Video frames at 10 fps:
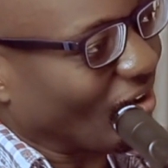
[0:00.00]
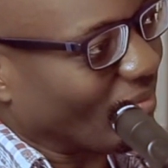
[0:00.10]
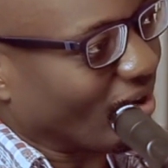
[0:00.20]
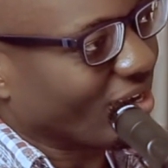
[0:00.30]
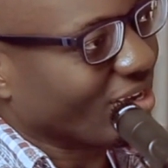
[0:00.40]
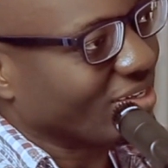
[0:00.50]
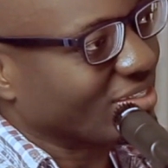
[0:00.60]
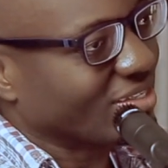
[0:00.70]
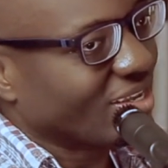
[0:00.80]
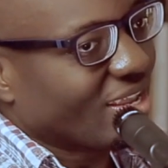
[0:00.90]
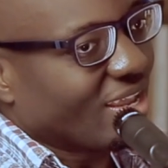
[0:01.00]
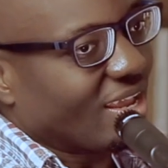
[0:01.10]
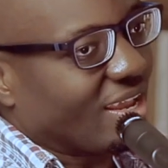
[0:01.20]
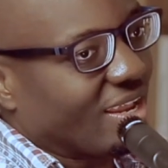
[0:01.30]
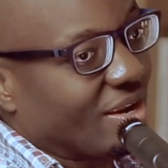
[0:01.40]
our market,
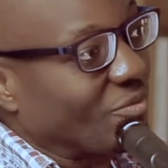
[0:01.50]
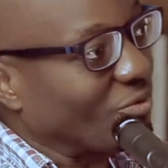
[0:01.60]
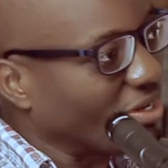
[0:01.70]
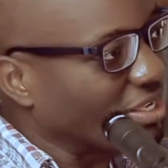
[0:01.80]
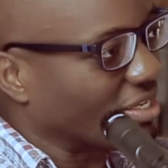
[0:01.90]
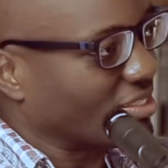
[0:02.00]
and I'm really